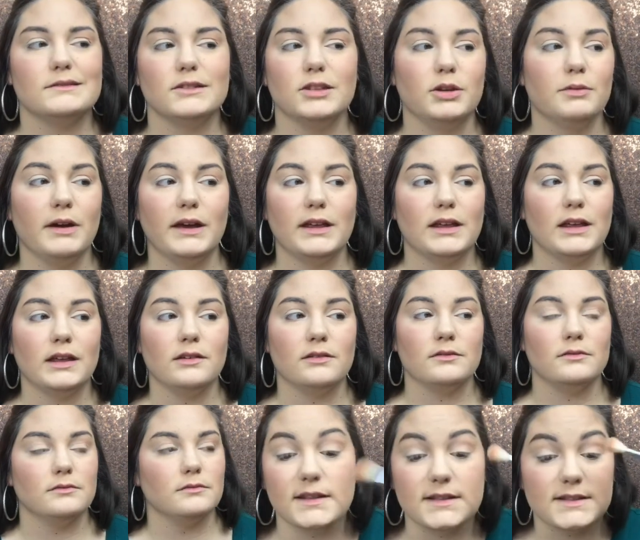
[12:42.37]
you ain't
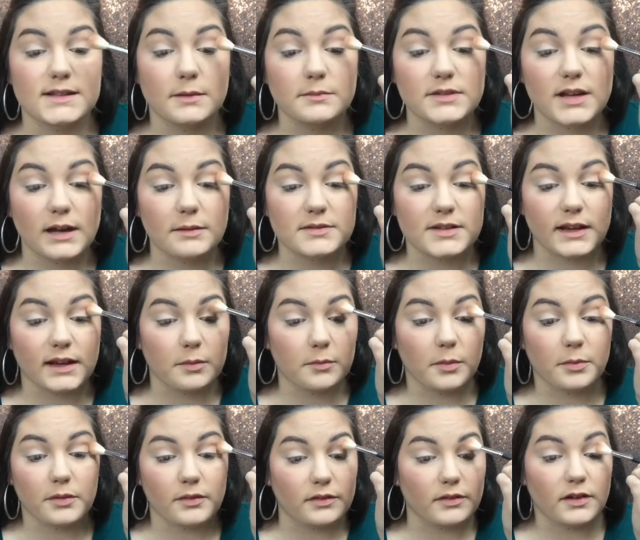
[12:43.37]
cute. And sometimes I come
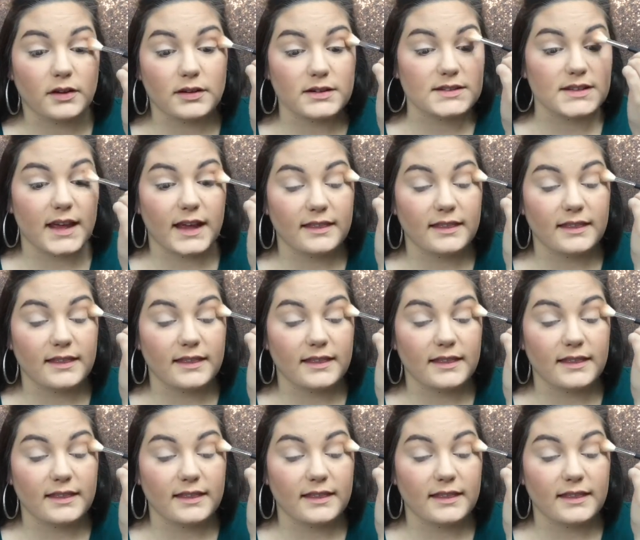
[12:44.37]
up with looks